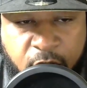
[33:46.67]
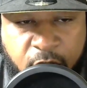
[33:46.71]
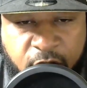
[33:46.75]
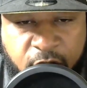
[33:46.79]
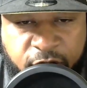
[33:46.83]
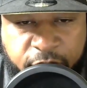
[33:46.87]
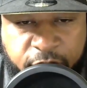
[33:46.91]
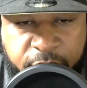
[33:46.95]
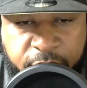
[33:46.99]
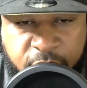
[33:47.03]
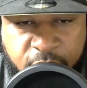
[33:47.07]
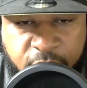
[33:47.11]

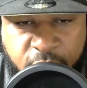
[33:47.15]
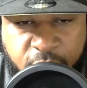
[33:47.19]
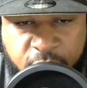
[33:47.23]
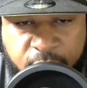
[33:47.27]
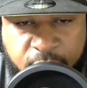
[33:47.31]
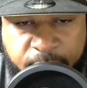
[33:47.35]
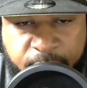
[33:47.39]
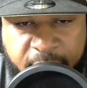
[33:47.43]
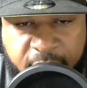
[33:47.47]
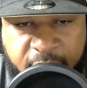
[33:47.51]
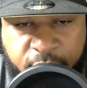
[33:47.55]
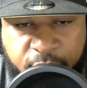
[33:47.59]
from the
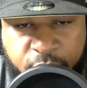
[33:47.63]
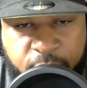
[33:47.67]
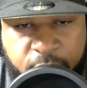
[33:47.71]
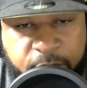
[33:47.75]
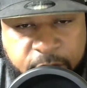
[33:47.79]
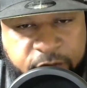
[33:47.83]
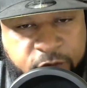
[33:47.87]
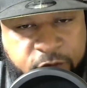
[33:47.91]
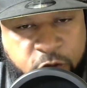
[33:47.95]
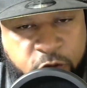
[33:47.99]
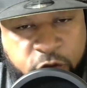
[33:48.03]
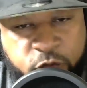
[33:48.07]
cornerback room.
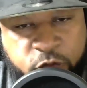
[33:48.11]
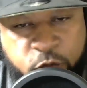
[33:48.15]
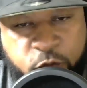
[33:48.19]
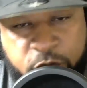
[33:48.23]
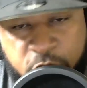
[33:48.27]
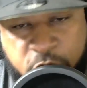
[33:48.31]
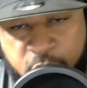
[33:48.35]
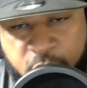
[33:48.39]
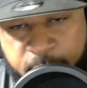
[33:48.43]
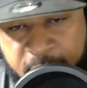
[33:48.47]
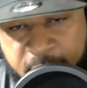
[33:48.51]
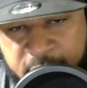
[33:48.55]
Of course, we
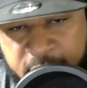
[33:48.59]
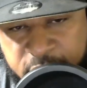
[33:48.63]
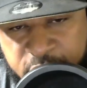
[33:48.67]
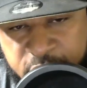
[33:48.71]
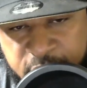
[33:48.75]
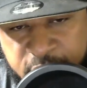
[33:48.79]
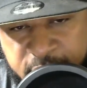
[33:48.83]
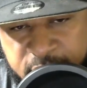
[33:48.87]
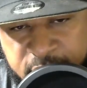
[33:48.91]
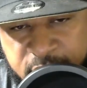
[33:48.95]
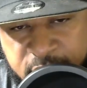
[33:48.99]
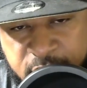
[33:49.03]
know about
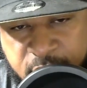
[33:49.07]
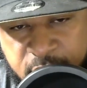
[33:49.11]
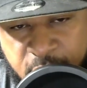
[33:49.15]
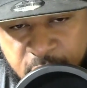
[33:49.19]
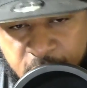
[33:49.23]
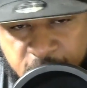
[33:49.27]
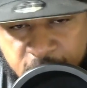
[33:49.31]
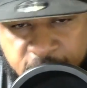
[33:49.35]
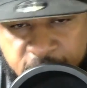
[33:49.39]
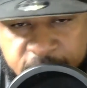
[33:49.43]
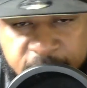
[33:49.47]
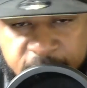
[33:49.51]
Justin
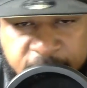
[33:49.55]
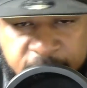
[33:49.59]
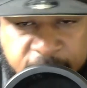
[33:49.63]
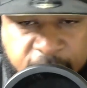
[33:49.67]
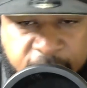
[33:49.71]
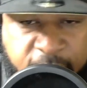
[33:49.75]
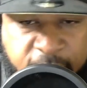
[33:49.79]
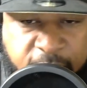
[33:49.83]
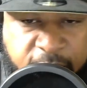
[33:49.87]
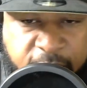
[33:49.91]
Hardy.